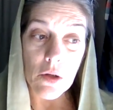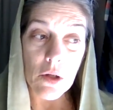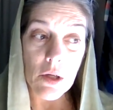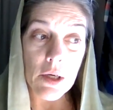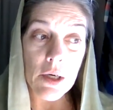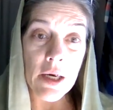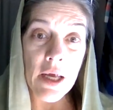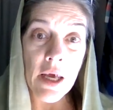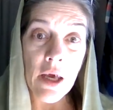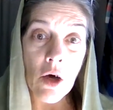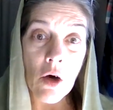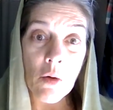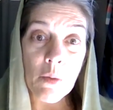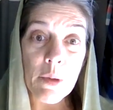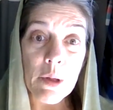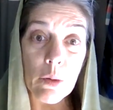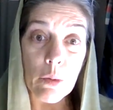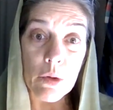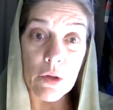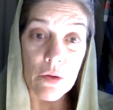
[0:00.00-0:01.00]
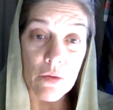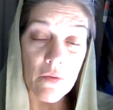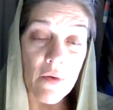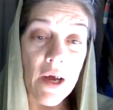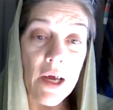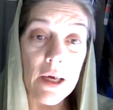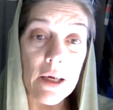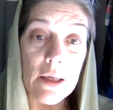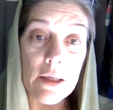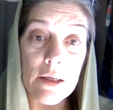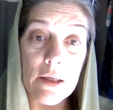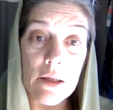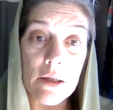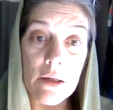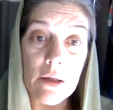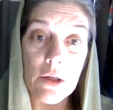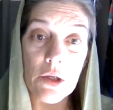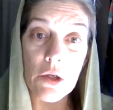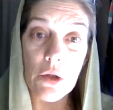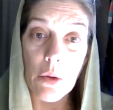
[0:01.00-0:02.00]
Naomi was right
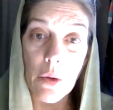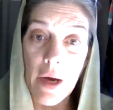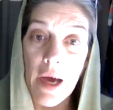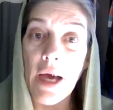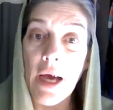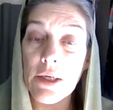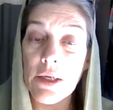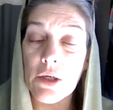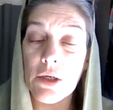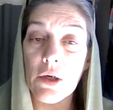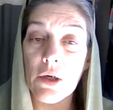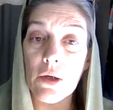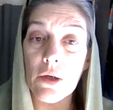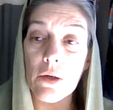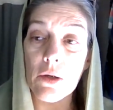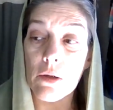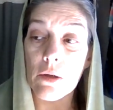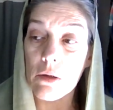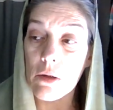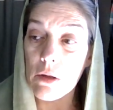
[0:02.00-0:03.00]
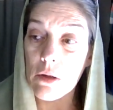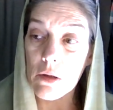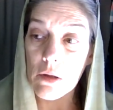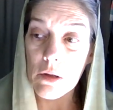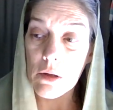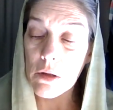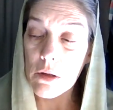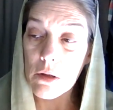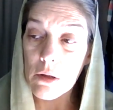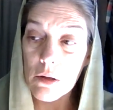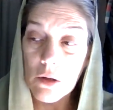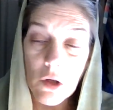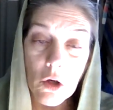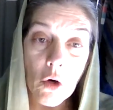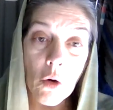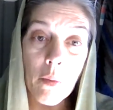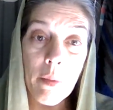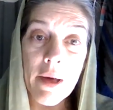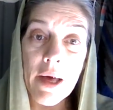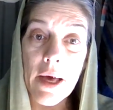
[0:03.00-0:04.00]
to ask her,
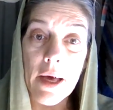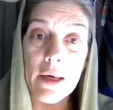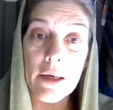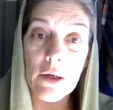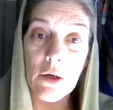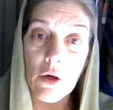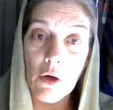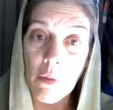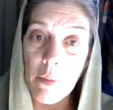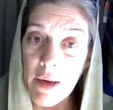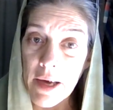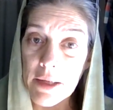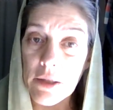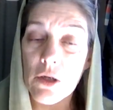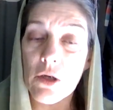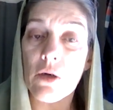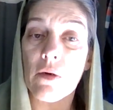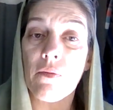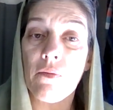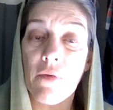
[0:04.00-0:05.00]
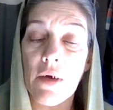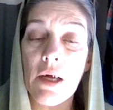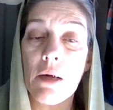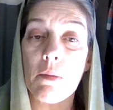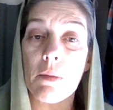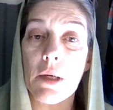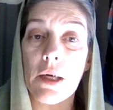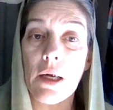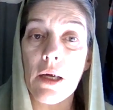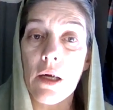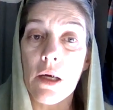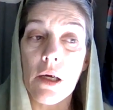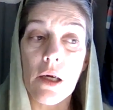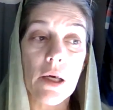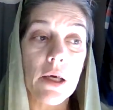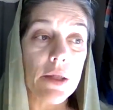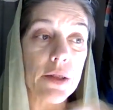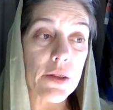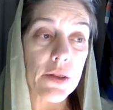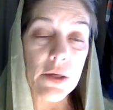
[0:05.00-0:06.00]
go back to your family.
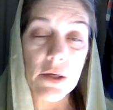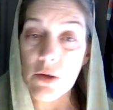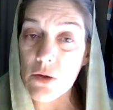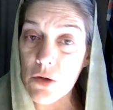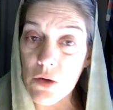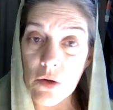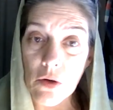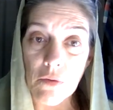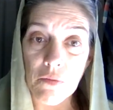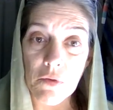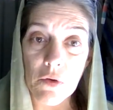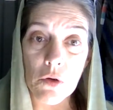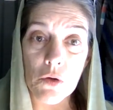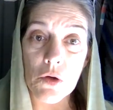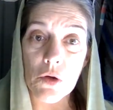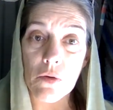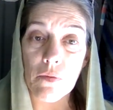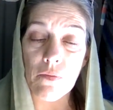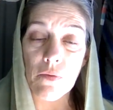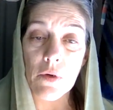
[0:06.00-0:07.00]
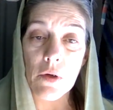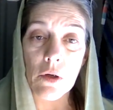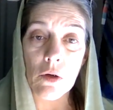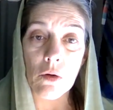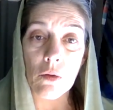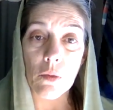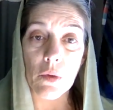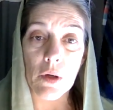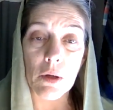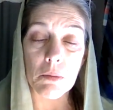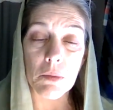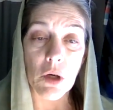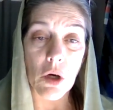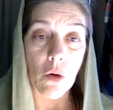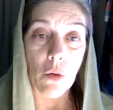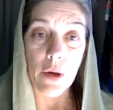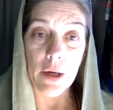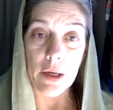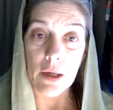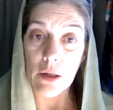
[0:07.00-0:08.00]
There's no future for you where I'm
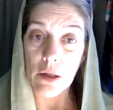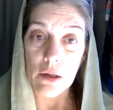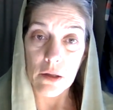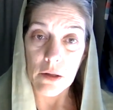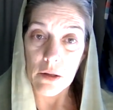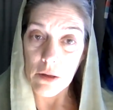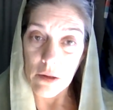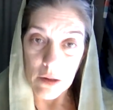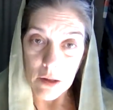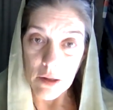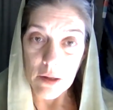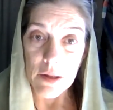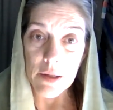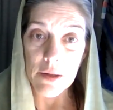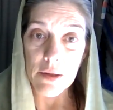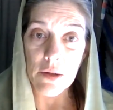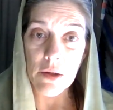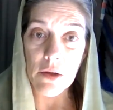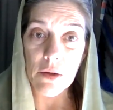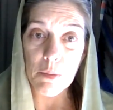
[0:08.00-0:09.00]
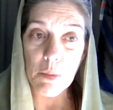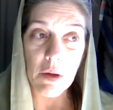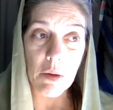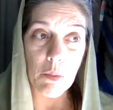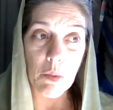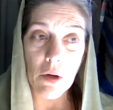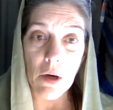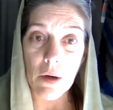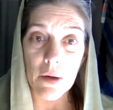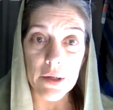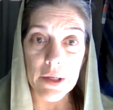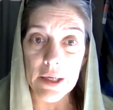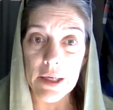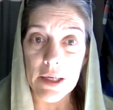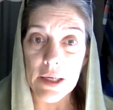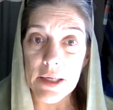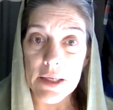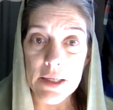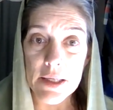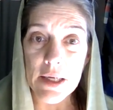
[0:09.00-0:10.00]
going. People aren't going to
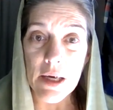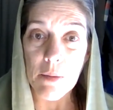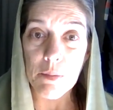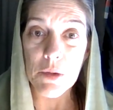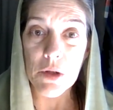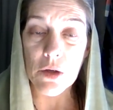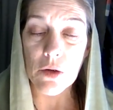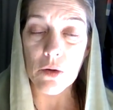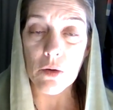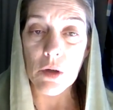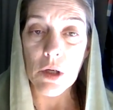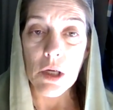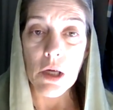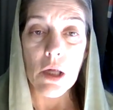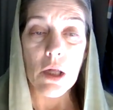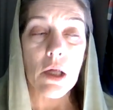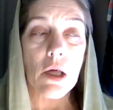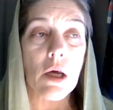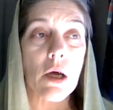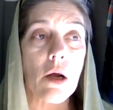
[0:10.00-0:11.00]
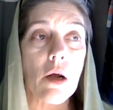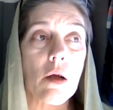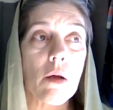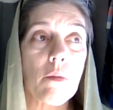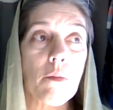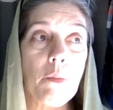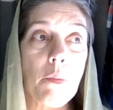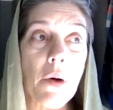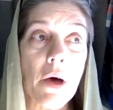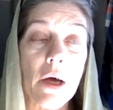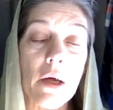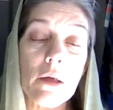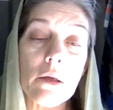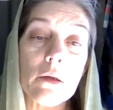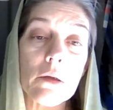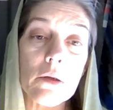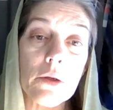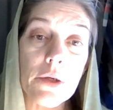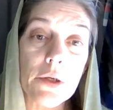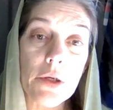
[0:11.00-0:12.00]
accept you. But
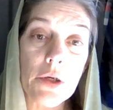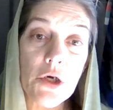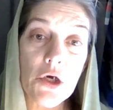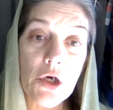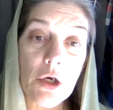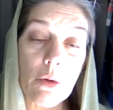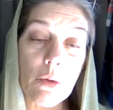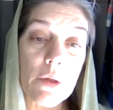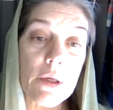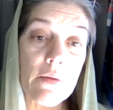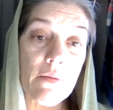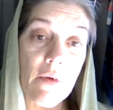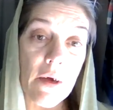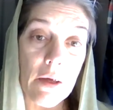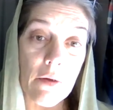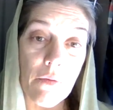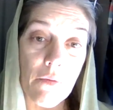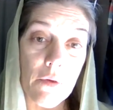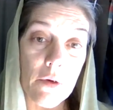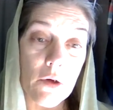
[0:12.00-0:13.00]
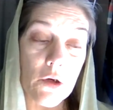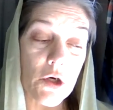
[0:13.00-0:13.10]
she was faithful.